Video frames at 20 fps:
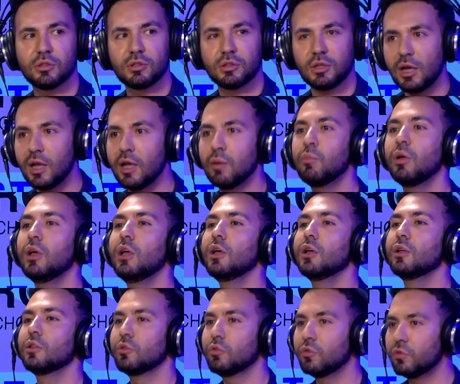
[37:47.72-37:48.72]
the time
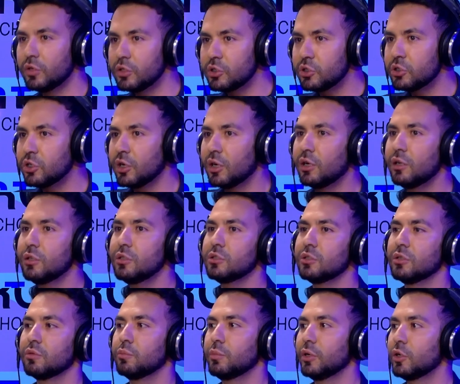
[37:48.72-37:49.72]
to
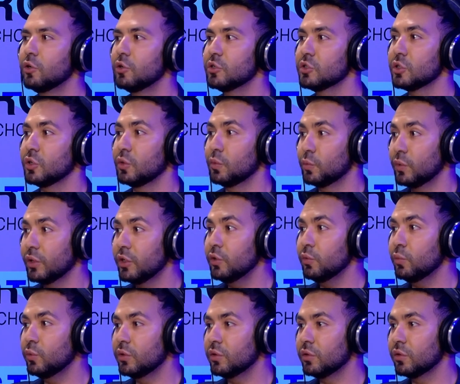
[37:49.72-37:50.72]
recharge, because when
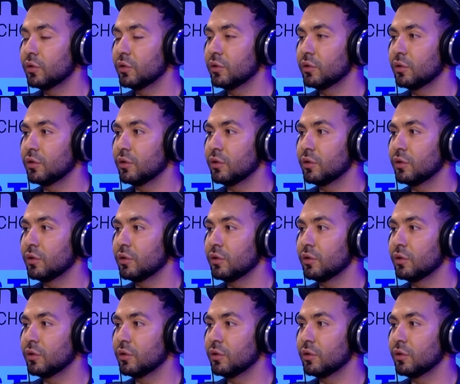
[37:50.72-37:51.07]
you will